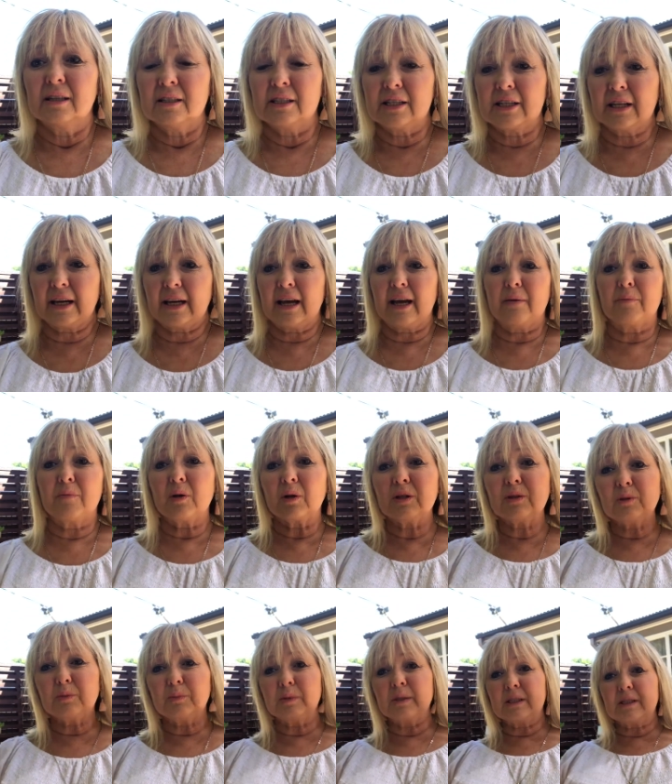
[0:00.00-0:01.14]
check out my
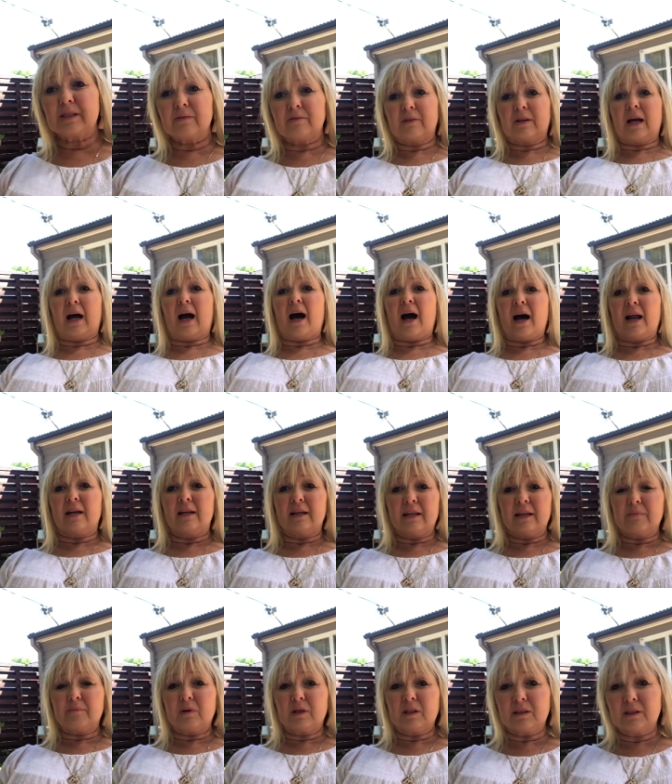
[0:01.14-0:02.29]
little bits of
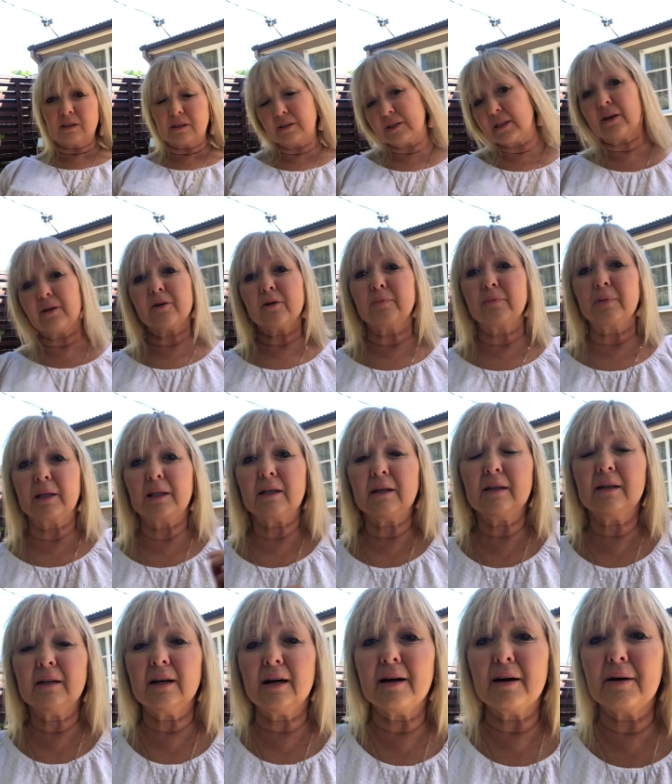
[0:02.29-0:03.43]
gardening, my little terrabella.
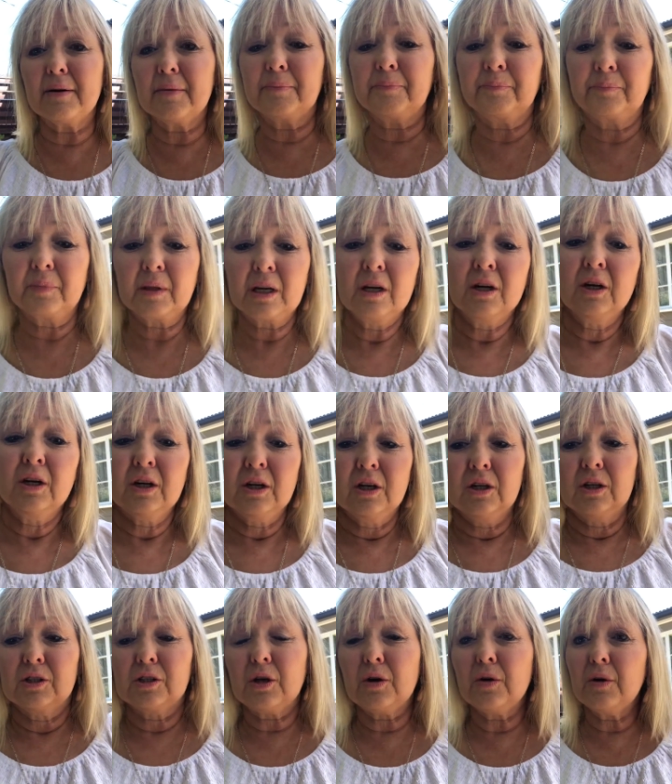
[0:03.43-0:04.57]
Um,
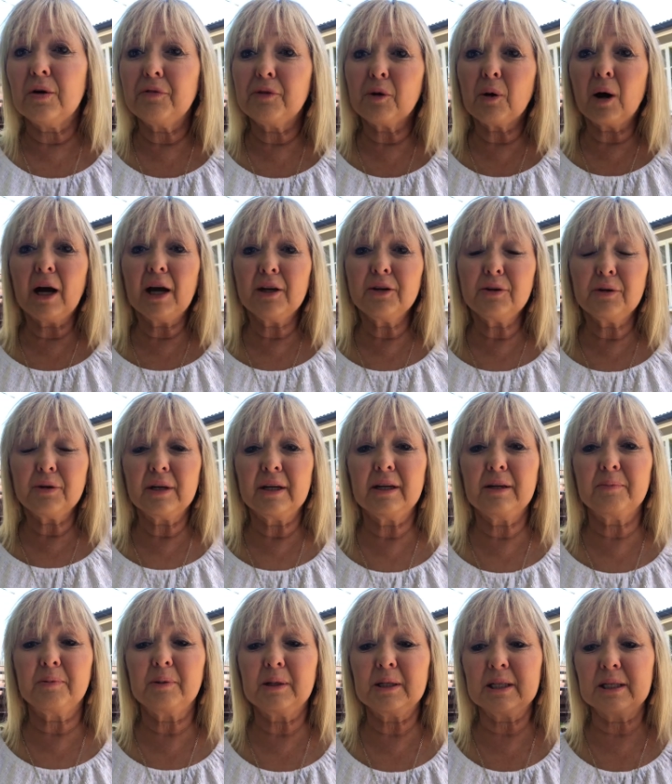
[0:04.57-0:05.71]
so if you are new here,
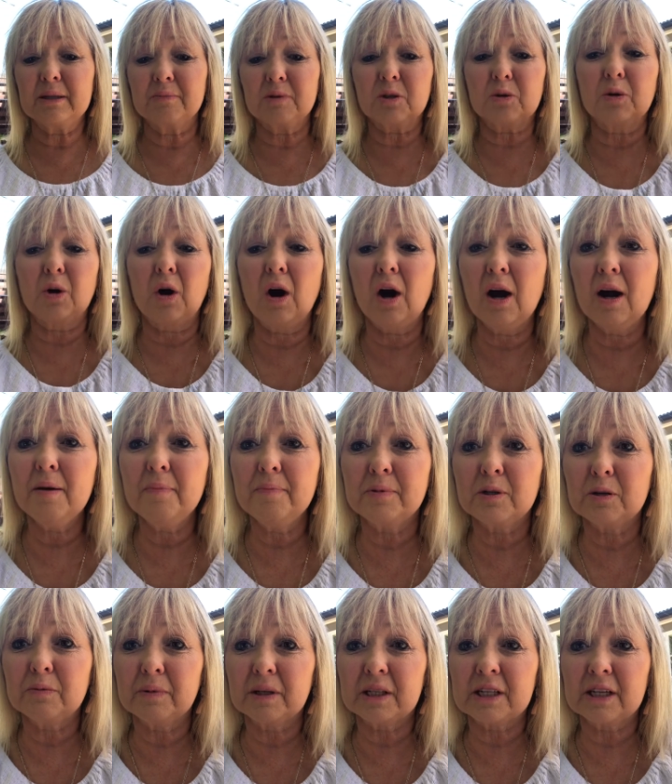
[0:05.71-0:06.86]
please subscribe
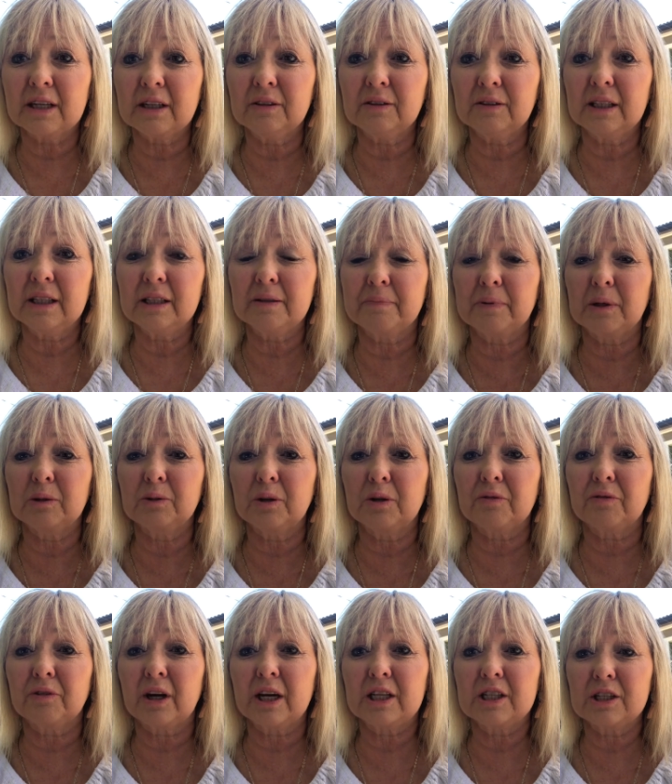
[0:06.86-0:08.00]
to my channel. Hit the bell
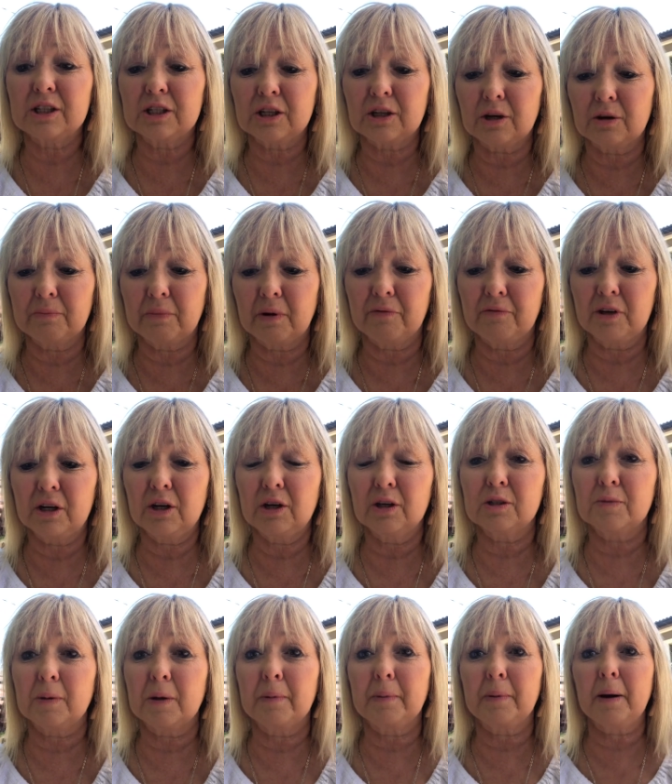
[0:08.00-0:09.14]
notification so you know my
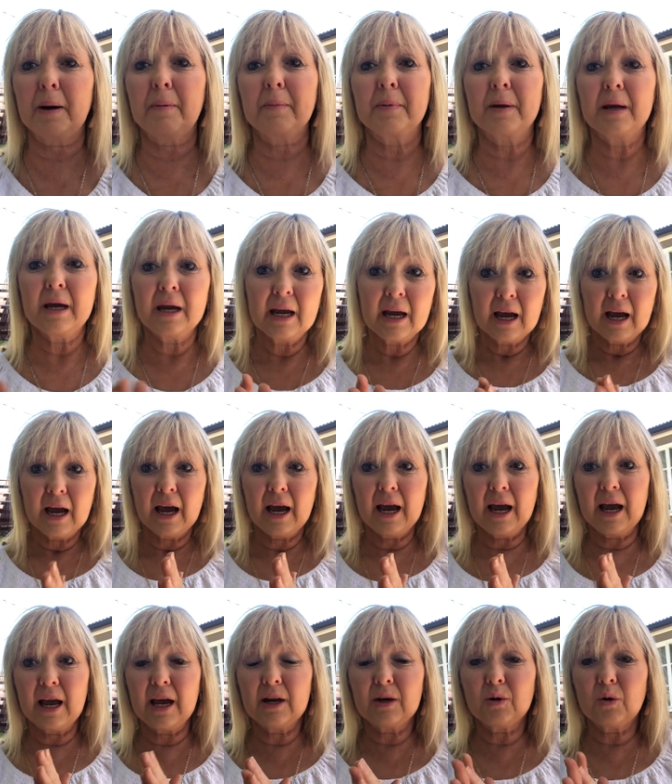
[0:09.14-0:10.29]
videos pop up.
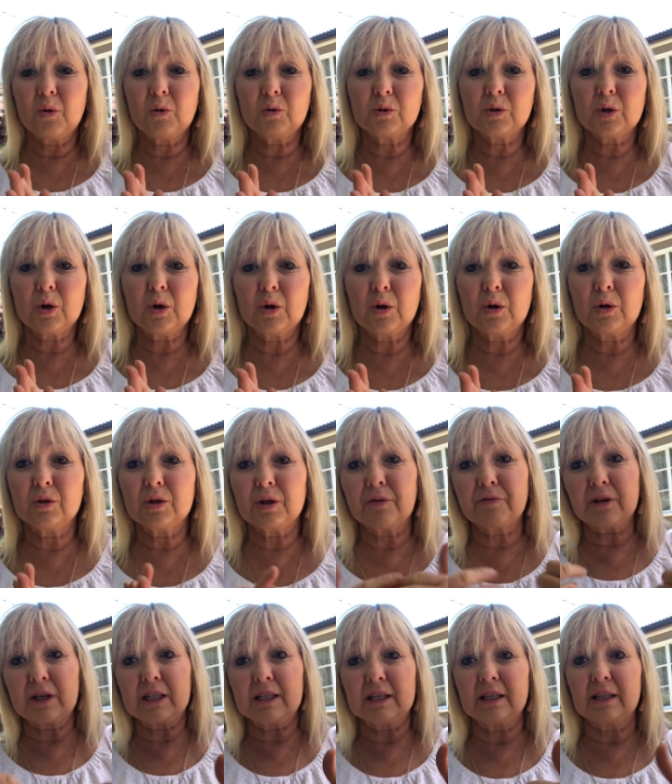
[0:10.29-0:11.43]
And also, don't
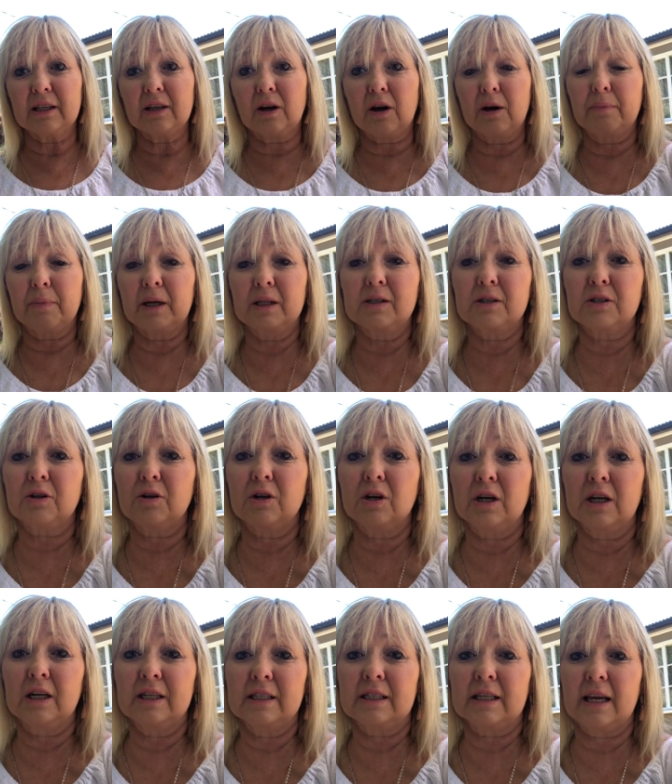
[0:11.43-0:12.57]
forget to hit the like buttons,
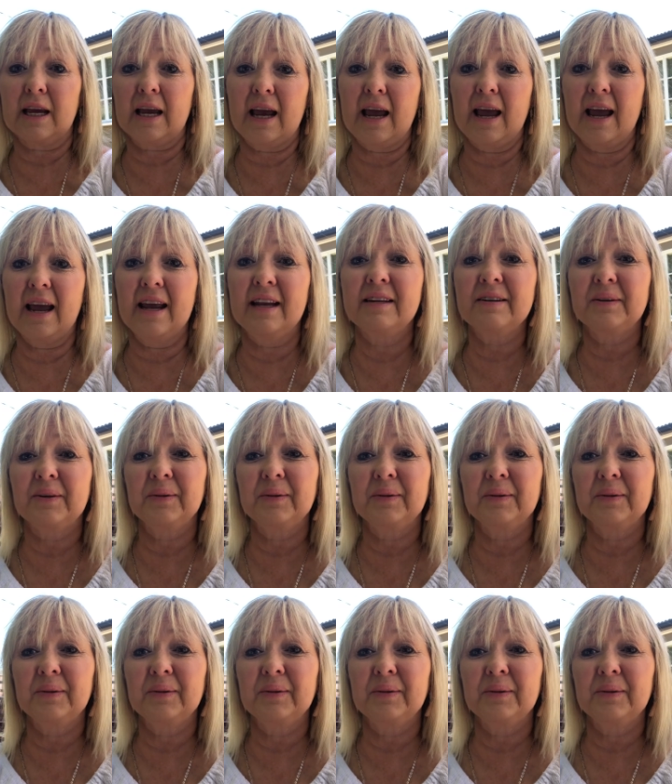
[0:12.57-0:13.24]
guys and